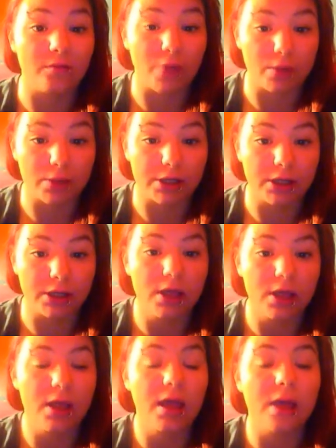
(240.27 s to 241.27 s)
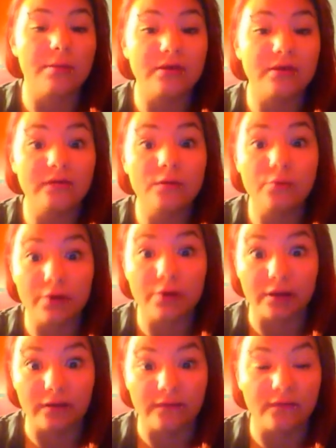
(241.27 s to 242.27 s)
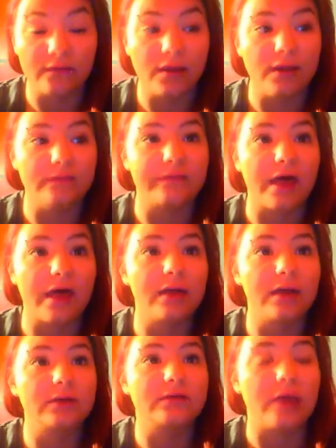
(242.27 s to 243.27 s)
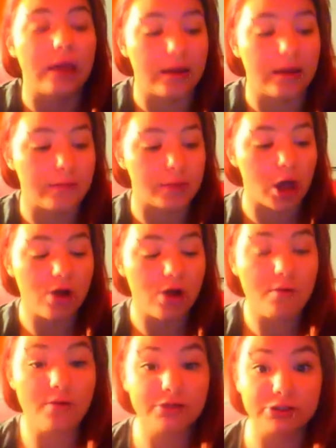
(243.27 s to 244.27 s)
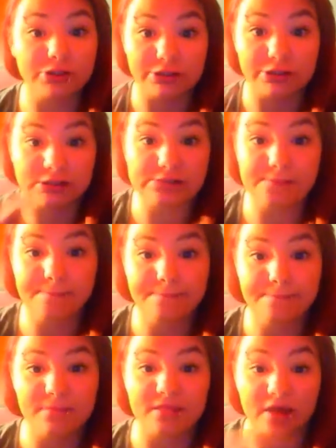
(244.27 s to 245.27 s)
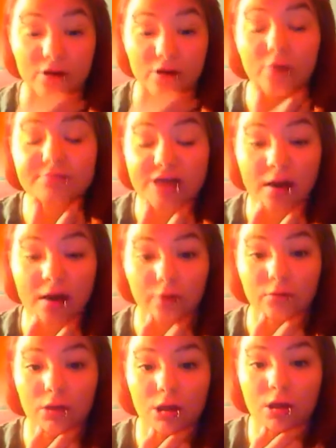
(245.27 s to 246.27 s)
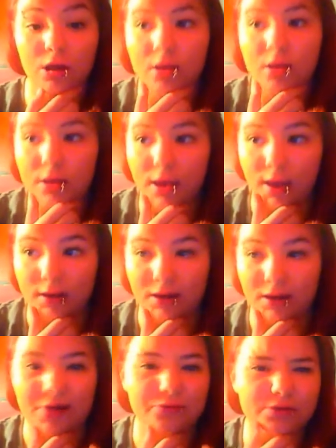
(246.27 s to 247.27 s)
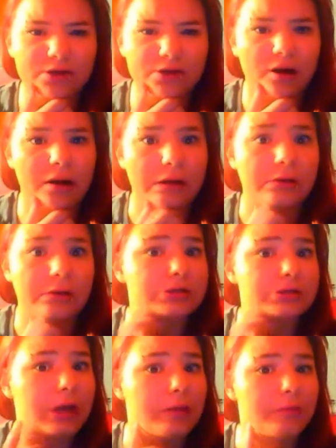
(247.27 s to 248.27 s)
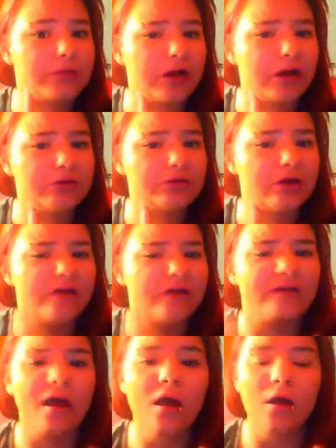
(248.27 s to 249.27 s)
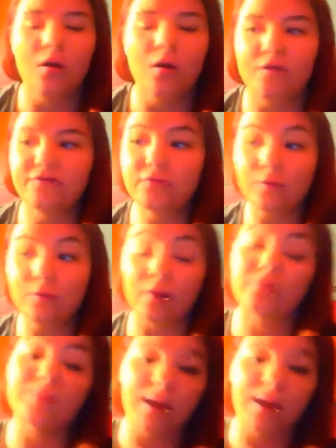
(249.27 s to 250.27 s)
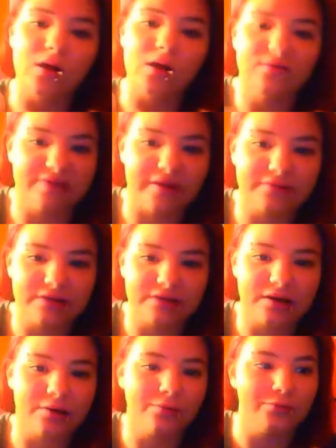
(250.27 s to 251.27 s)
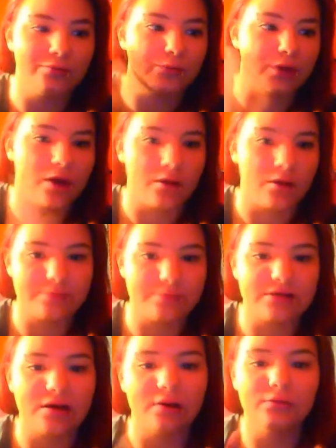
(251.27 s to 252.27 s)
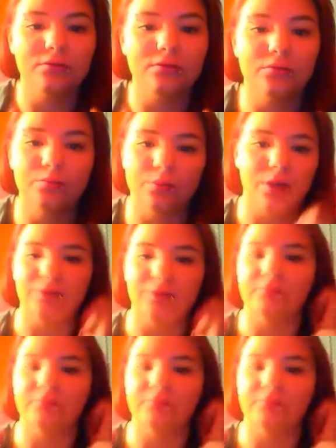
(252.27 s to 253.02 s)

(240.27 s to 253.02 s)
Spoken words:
Block Party. And basically what it is that they block off all the streets that are uptown. And I don't really know how to describe uptown to you guys. If you might call it downtown, we call it uptown. It